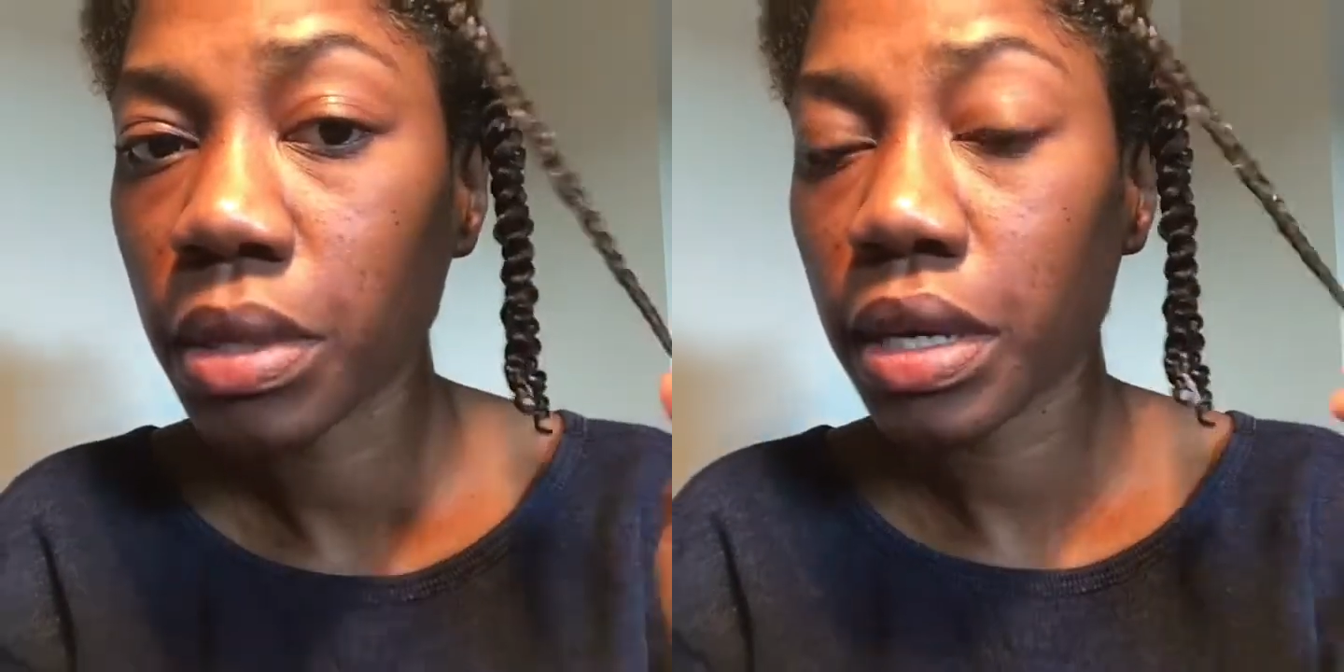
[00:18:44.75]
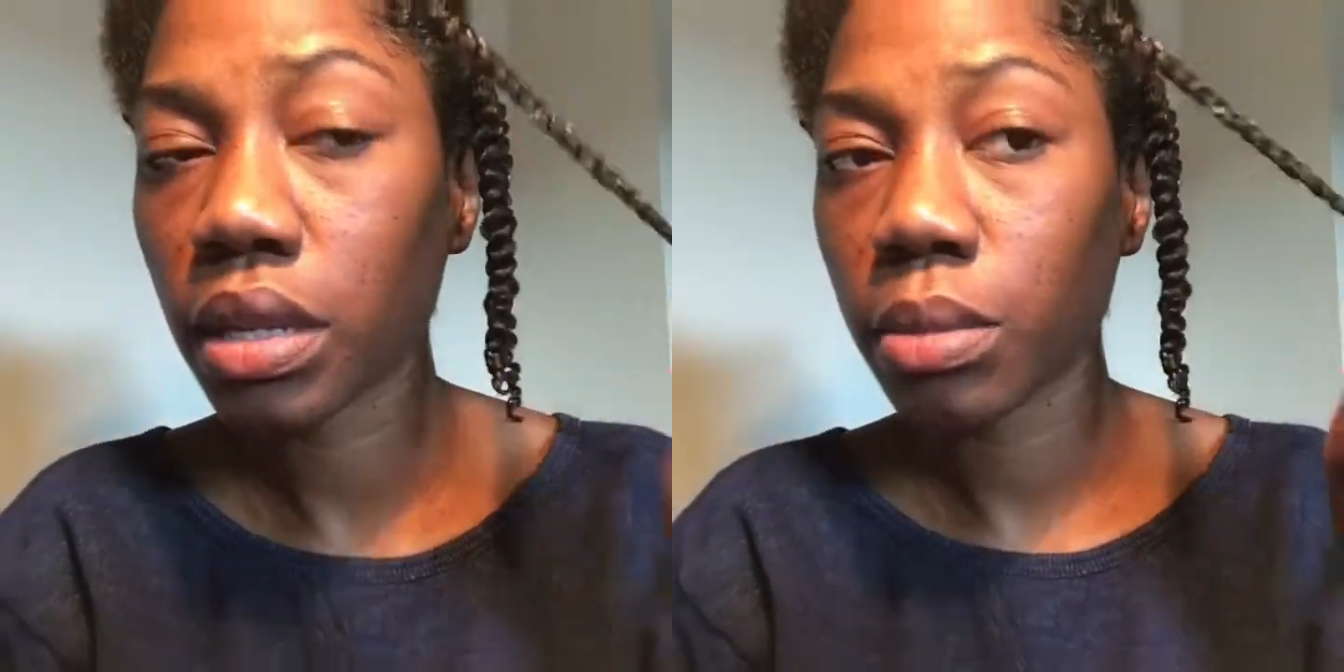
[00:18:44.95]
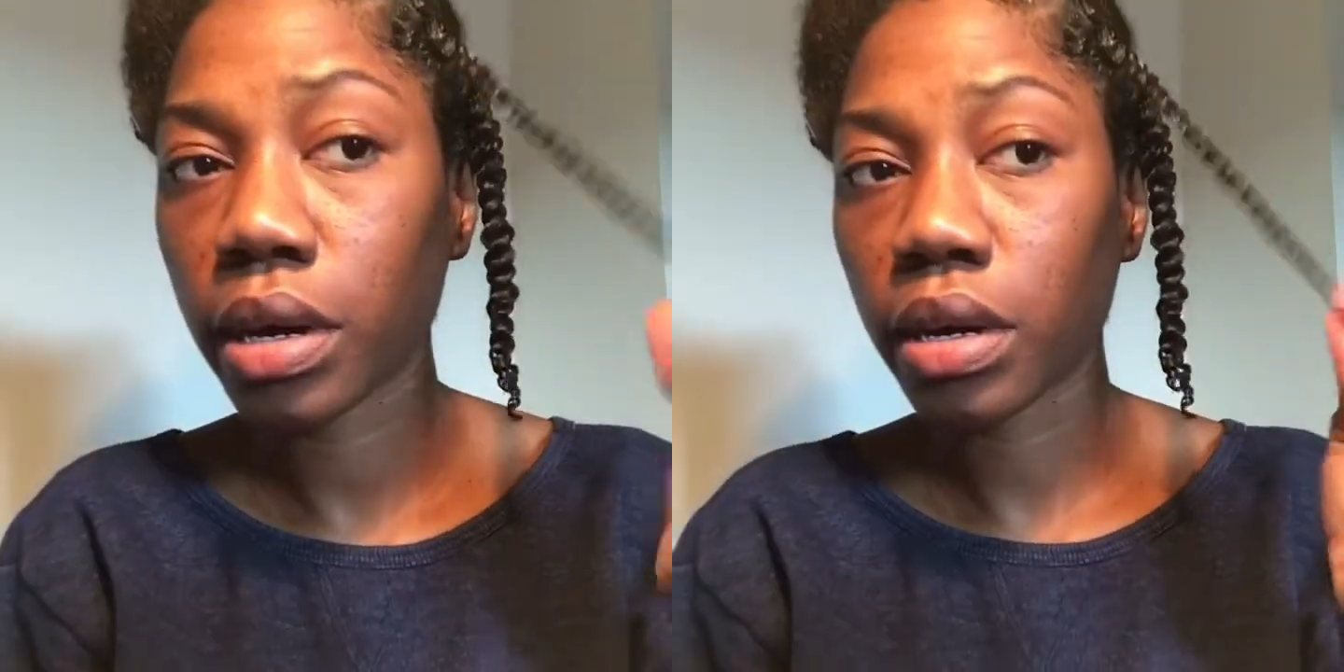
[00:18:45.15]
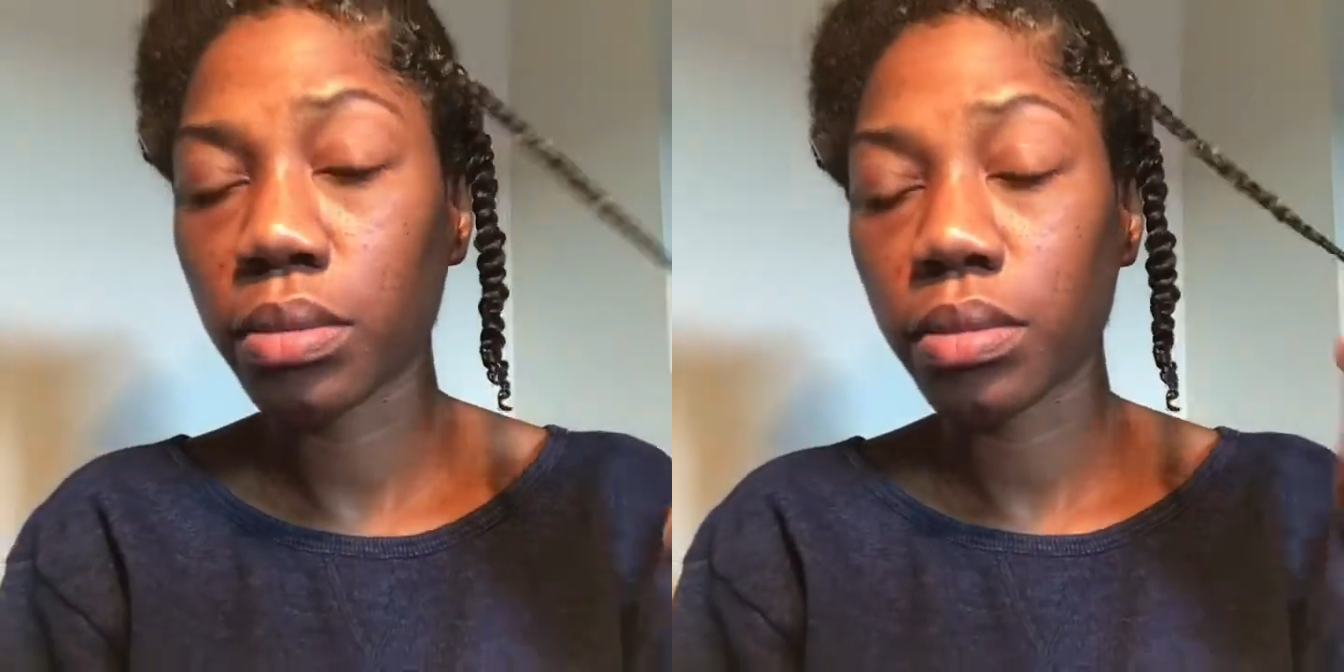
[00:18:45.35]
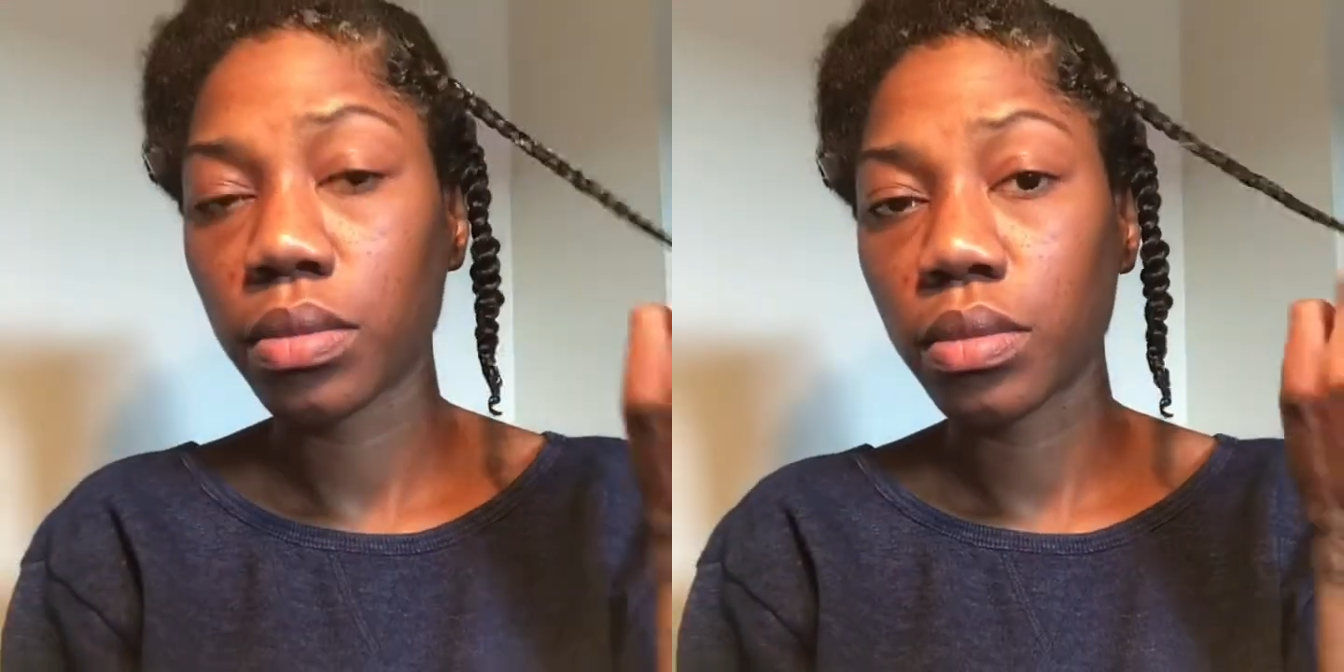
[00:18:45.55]
thing at the
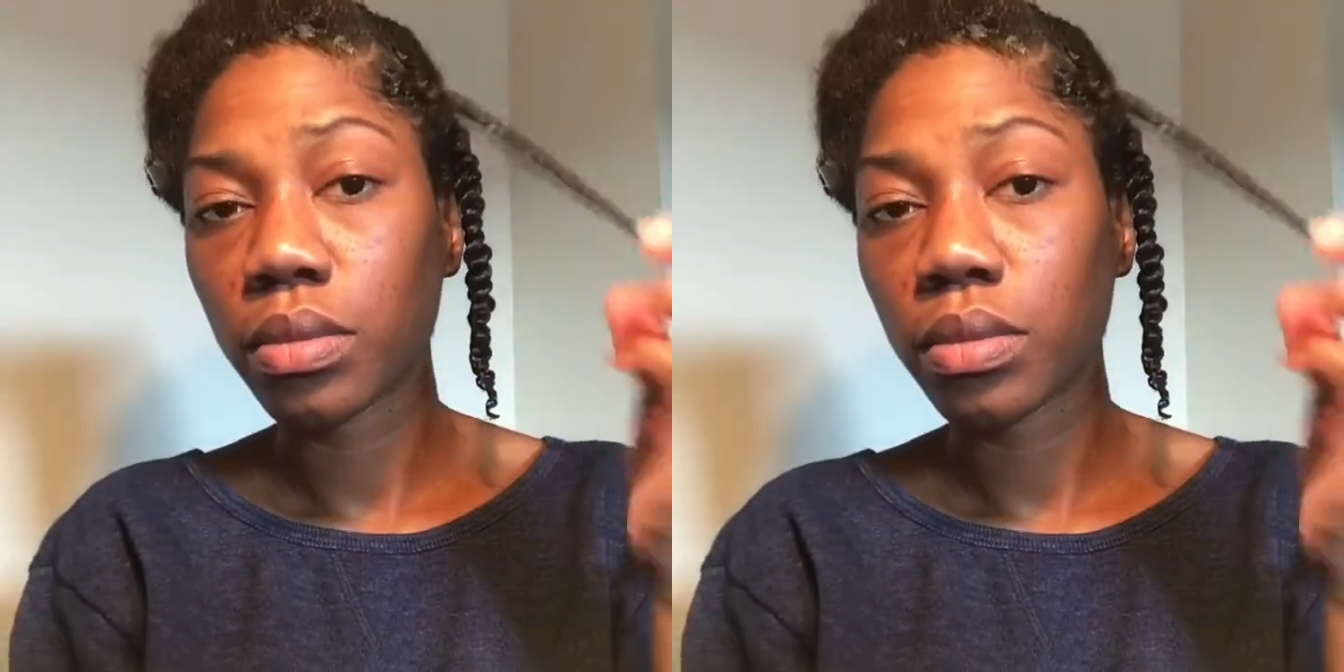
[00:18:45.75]
bottom.